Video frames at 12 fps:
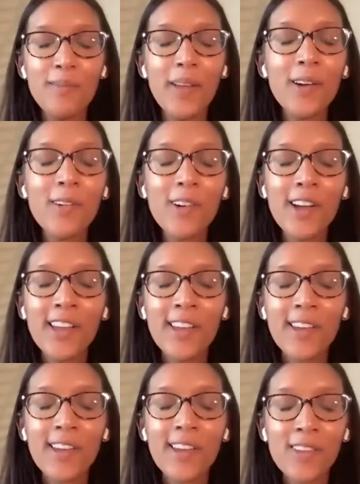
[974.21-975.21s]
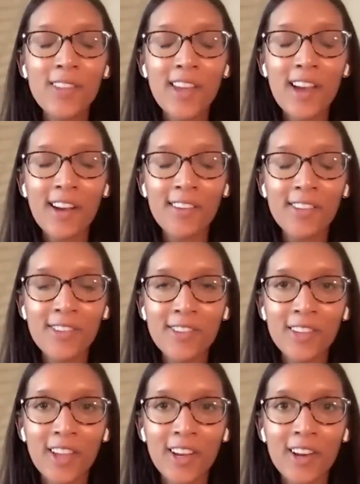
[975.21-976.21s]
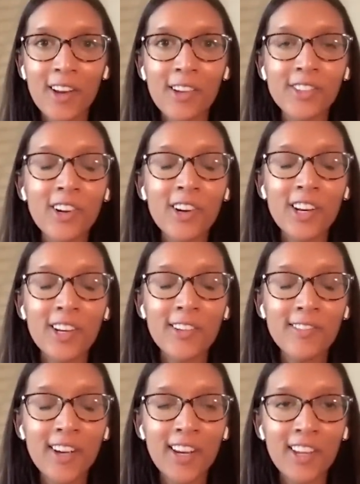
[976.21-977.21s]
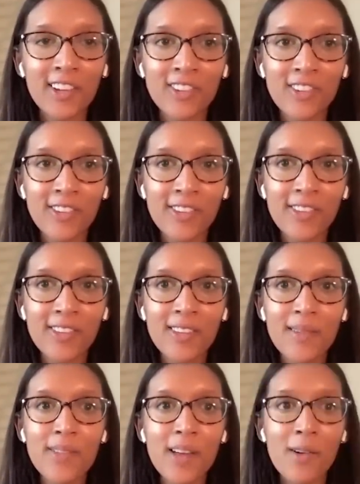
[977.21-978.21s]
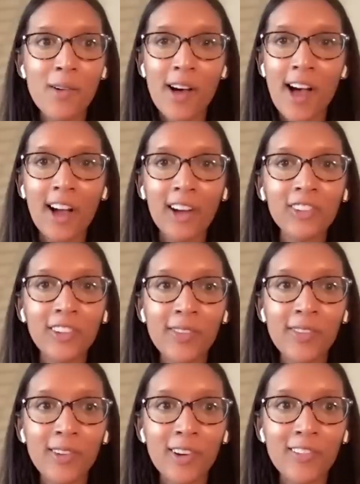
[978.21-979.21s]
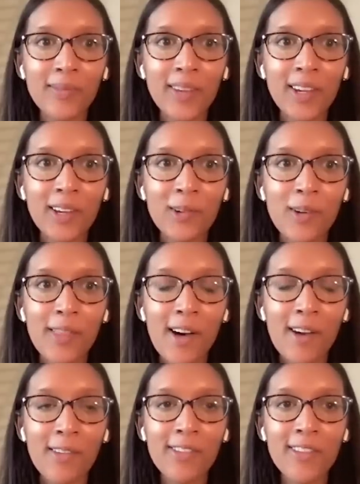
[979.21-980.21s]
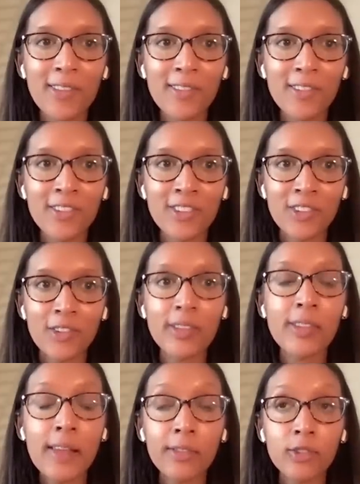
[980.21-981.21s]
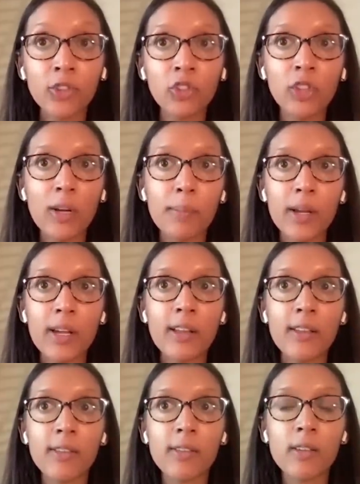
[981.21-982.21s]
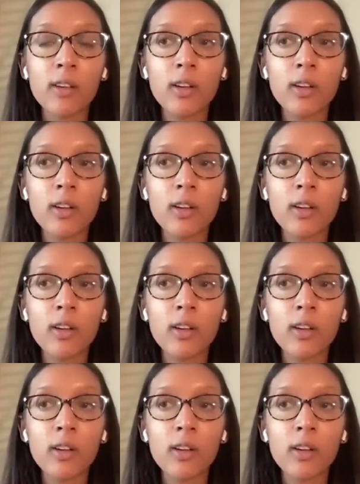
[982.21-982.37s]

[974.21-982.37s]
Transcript: Bitcoin gives me the access to like an alternative financial system that will actually serve me without censorship. Censorship. It is